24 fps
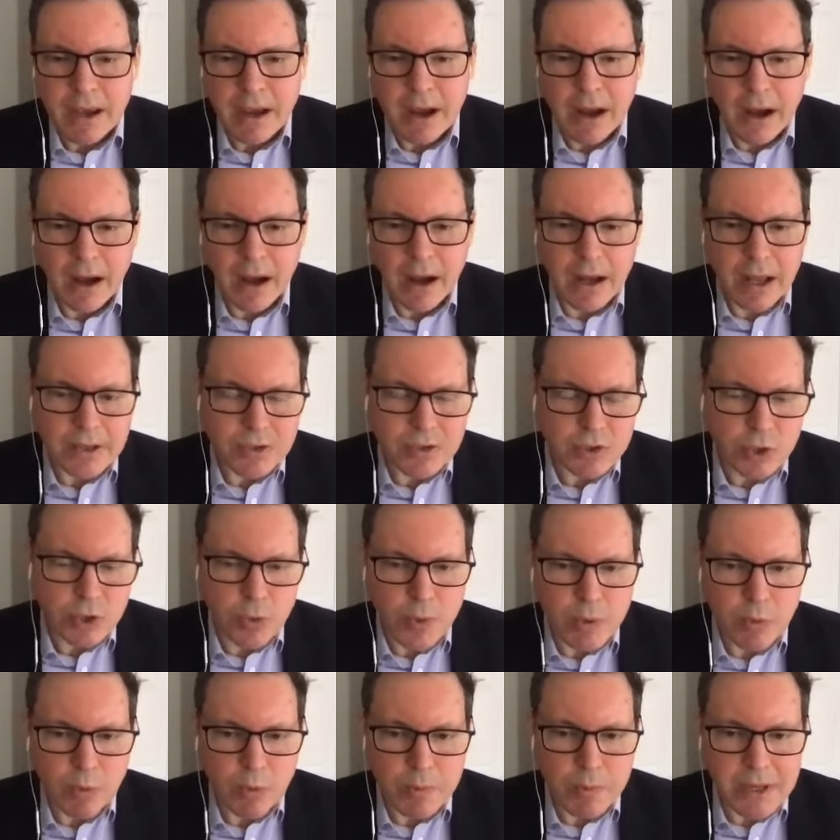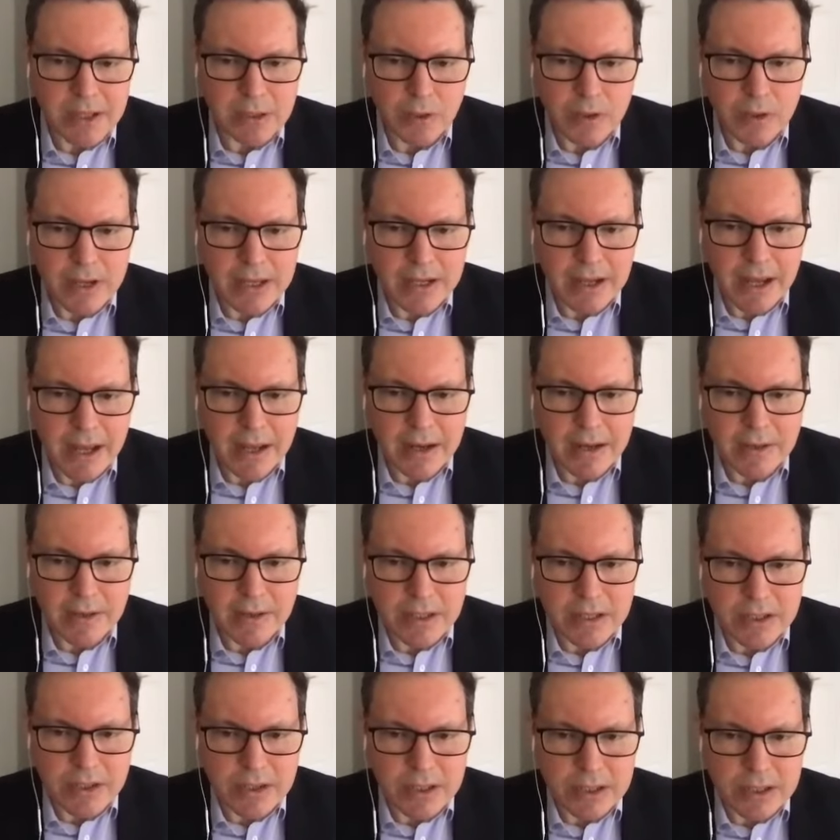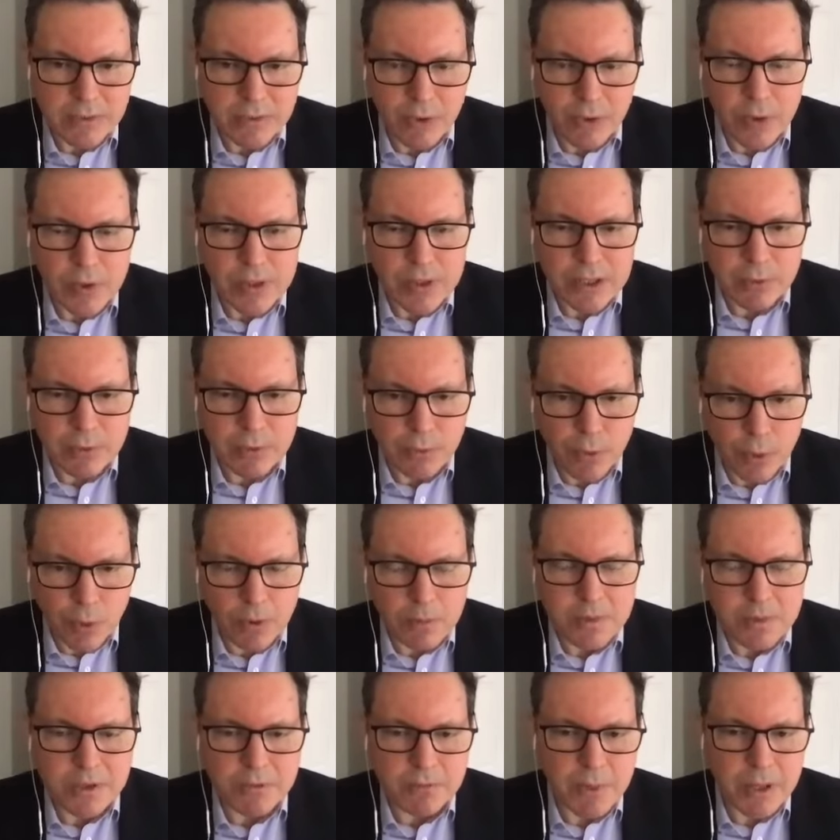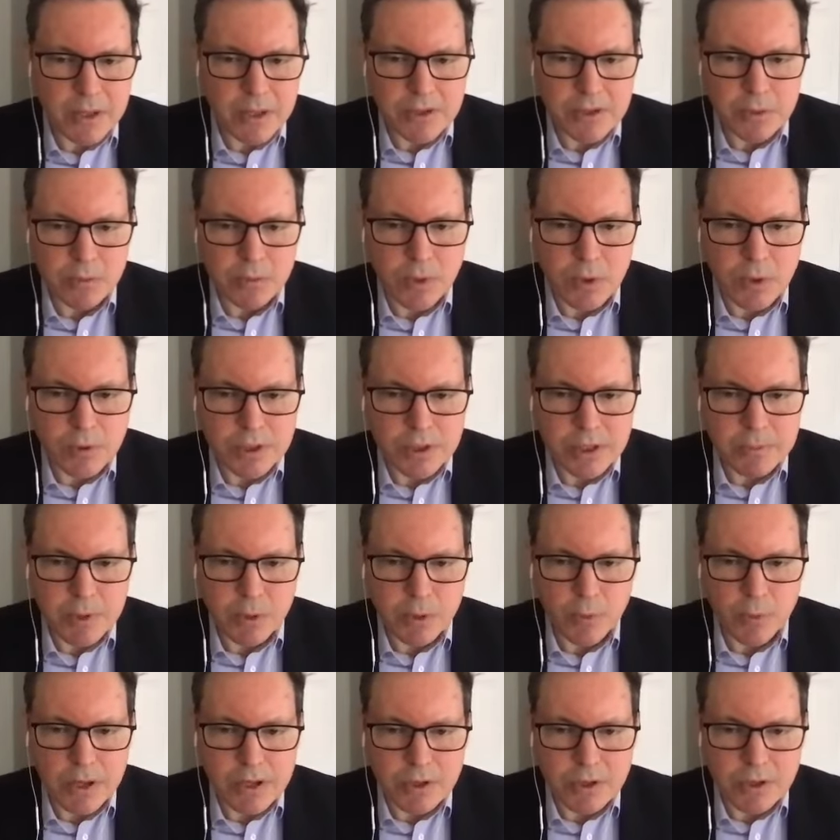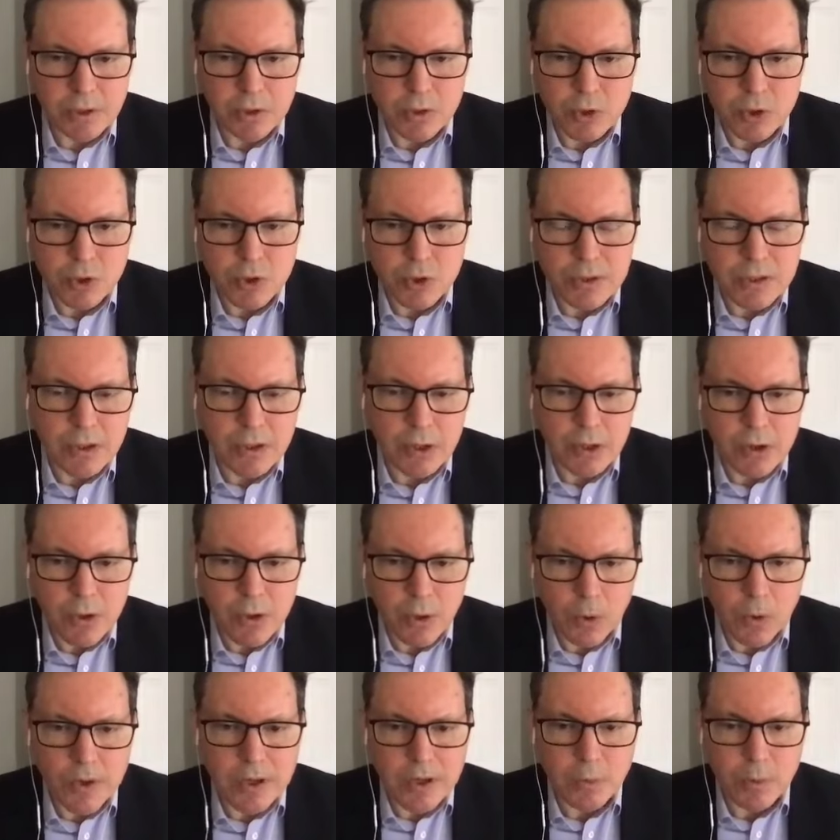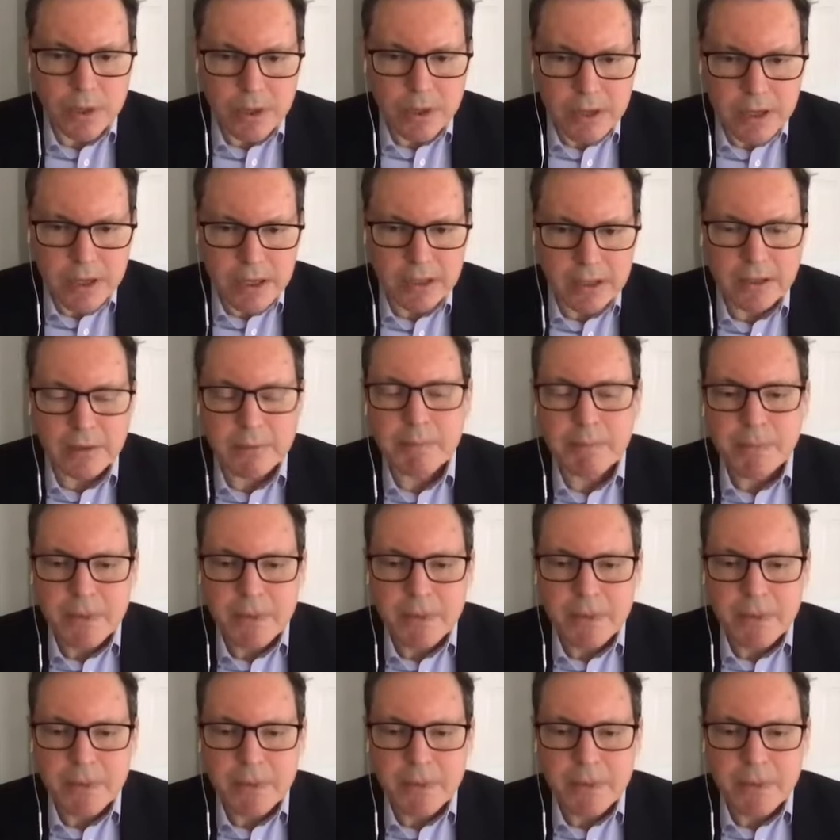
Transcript: And so we will be looking at these various forms of Belt and Road dispute resolution occurring within